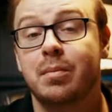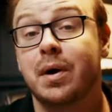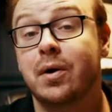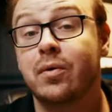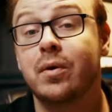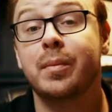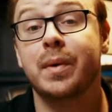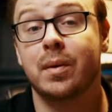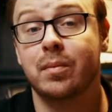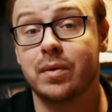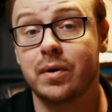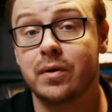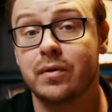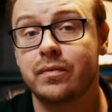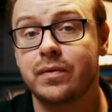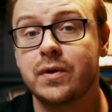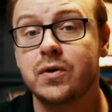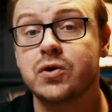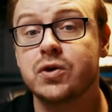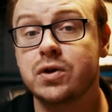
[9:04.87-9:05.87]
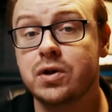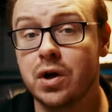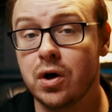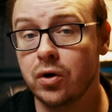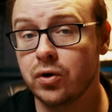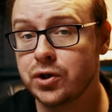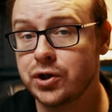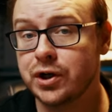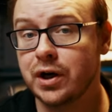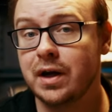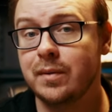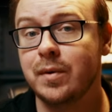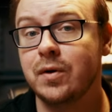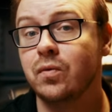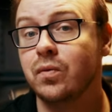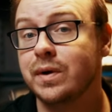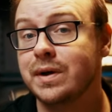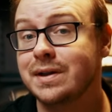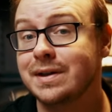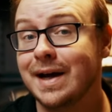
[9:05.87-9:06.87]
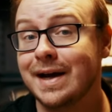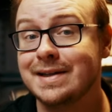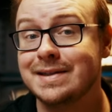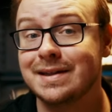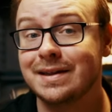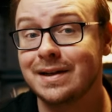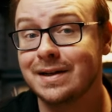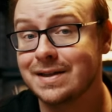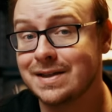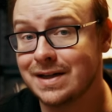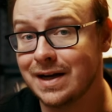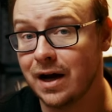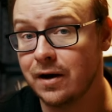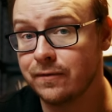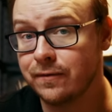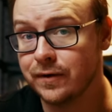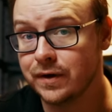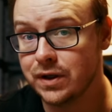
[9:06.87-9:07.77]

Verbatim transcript: But remember, there's no shame in realizing that it's not for